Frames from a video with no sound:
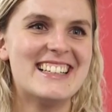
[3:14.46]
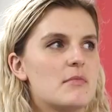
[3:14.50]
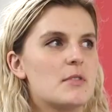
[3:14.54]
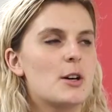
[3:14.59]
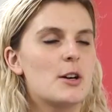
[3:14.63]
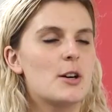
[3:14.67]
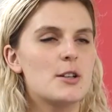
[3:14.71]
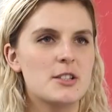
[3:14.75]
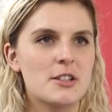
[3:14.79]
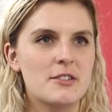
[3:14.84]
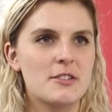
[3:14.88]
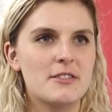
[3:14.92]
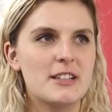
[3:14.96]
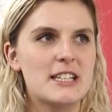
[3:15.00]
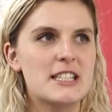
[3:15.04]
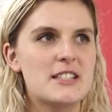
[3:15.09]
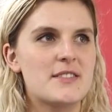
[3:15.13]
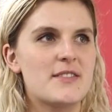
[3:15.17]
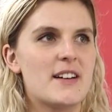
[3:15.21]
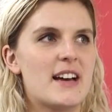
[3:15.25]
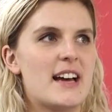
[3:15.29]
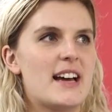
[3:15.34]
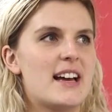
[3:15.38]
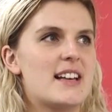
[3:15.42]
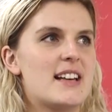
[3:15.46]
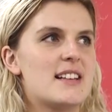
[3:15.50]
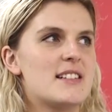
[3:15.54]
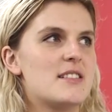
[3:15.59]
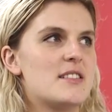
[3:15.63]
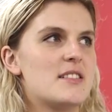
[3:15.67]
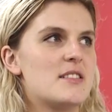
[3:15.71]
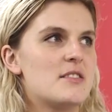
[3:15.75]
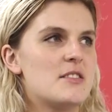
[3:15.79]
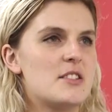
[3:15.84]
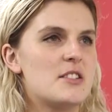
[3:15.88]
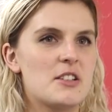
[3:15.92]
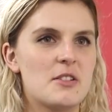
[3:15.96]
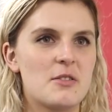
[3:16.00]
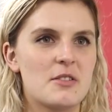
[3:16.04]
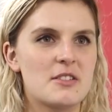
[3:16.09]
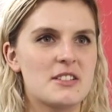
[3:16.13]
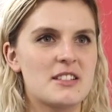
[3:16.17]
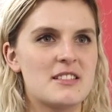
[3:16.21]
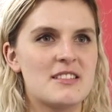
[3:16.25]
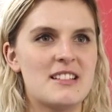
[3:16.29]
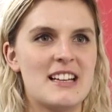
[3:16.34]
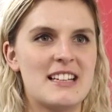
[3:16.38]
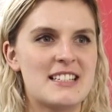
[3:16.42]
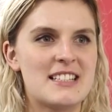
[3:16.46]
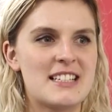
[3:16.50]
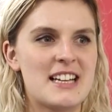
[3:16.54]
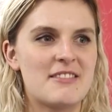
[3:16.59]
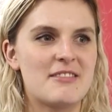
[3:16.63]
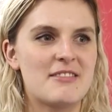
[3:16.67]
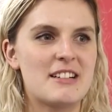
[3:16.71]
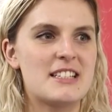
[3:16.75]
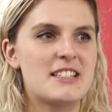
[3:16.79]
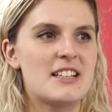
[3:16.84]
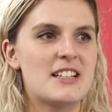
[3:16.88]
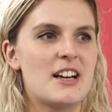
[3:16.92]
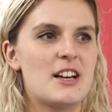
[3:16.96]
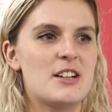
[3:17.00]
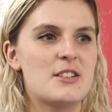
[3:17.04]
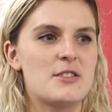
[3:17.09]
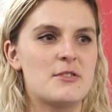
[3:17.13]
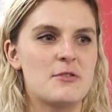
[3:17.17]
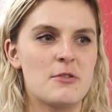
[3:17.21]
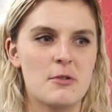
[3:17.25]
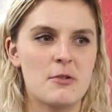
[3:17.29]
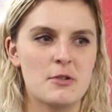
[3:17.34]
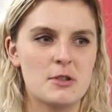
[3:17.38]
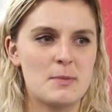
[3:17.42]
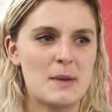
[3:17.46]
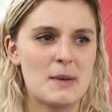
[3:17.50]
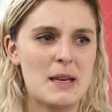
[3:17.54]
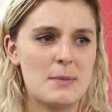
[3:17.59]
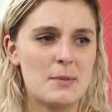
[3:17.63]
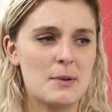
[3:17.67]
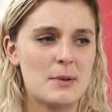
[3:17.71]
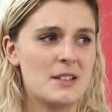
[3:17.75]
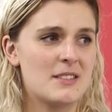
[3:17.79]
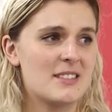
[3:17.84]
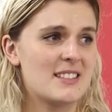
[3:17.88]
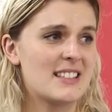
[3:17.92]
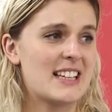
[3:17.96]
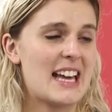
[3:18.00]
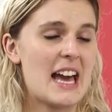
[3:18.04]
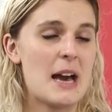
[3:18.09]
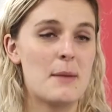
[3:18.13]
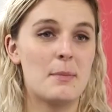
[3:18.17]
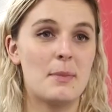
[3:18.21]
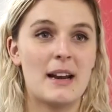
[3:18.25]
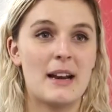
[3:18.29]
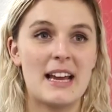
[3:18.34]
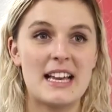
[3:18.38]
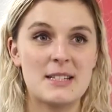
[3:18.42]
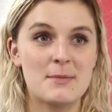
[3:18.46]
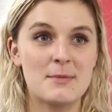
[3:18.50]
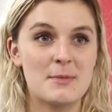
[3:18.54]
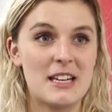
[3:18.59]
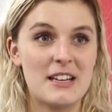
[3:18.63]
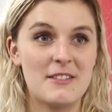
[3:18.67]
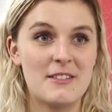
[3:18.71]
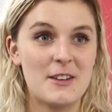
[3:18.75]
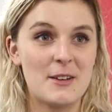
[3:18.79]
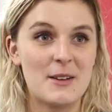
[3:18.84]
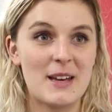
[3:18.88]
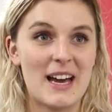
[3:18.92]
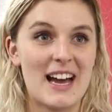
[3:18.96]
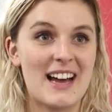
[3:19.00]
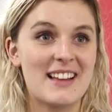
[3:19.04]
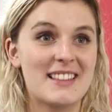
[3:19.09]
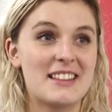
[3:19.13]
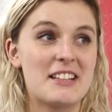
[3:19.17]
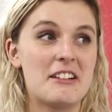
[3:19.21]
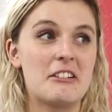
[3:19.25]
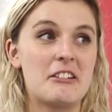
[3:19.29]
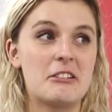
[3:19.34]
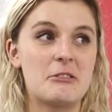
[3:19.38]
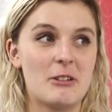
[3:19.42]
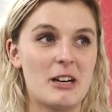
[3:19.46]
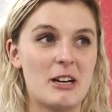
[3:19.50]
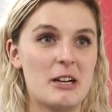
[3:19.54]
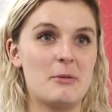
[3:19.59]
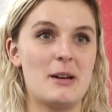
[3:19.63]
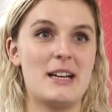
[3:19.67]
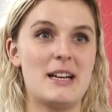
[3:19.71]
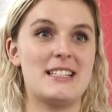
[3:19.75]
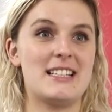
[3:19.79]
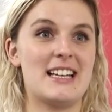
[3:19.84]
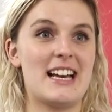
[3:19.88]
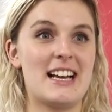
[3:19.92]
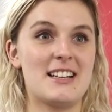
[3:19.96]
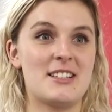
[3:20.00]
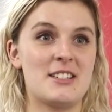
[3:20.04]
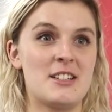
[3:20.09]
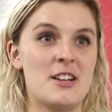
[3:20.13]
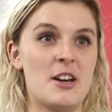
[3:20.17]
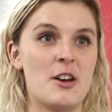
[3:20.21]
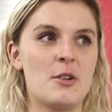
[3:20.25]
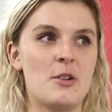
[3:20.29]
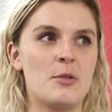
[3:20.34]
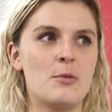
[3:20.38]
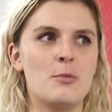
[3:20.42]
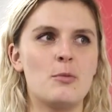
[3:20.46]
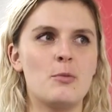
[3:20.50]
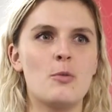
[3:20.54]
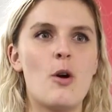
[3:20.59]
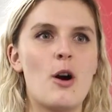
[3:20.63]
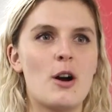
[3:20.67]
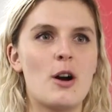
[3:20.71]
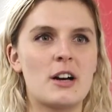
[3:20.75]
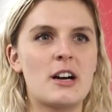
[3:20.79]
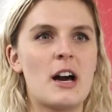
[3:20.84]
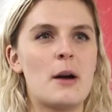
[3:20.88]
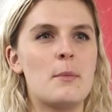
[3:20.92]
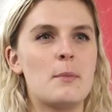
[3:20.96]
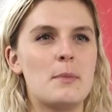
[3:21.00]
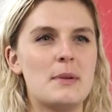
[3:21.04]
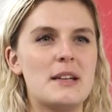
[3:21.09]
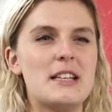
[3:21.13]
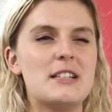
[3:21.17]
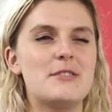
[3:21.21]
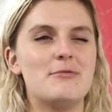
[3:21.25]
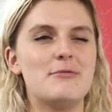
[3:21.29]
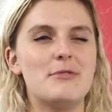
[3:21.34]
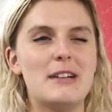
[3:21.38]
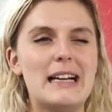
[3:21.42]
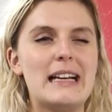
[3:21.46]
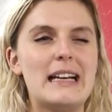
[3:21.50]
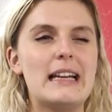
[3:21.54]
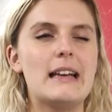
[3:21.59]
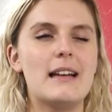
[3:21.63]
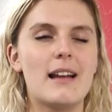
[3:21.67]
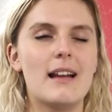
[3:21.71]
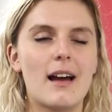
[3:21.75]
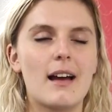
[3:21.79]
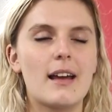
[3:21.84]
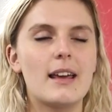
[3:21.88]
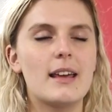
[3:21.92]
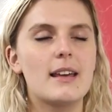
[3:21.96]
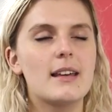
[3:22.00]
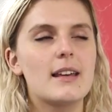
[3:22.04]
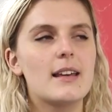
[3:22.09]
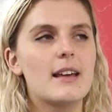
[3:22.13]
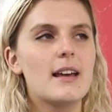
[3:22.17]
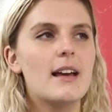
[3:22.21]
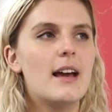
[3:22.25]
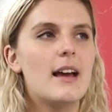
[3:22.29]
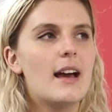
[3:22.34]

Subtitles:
Go to careers fairs, do internet research, talk to people, get a placement if you can. They're a great way to get to know what a company's really like.